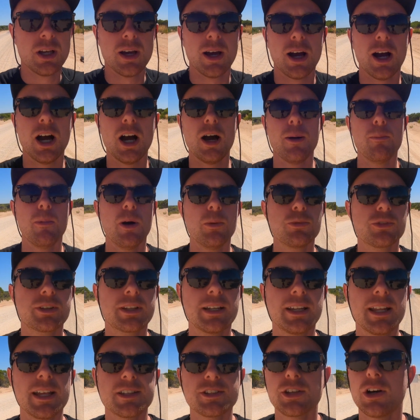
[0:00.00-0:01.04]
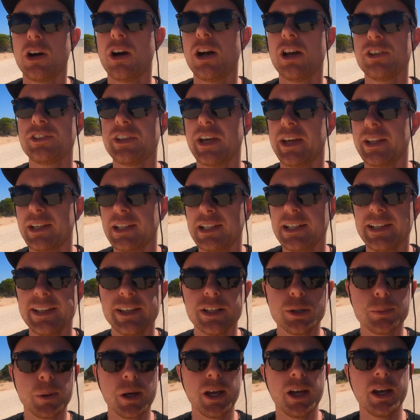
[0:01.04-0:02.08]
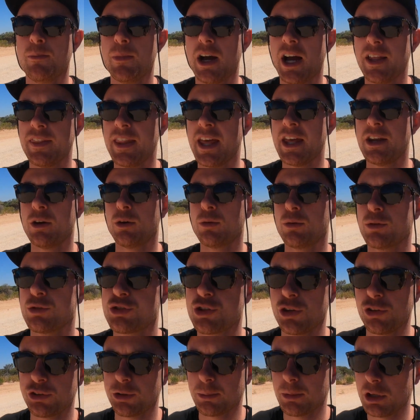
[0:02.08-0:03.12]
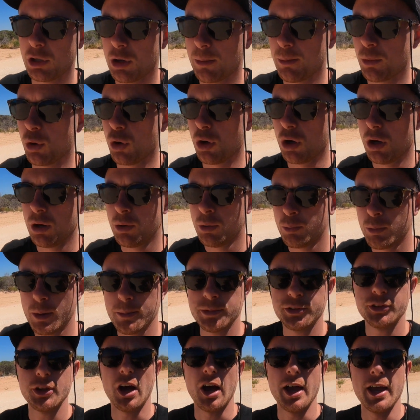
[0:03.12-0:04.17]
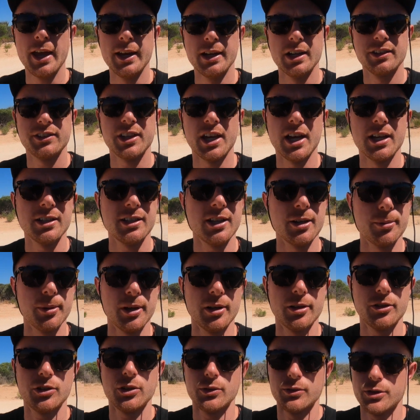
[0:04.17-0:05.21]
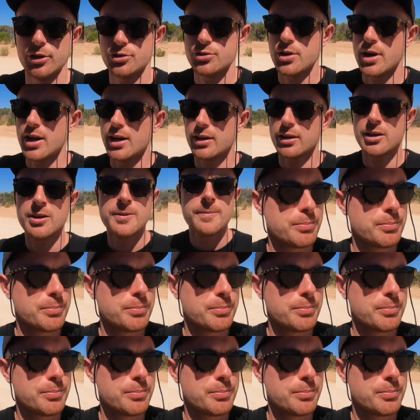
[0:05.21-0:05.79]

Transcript: I'm just going to let the tyres down a little bit, and then I'll reduce them a lot more when we start hitting the sandier bits of the track.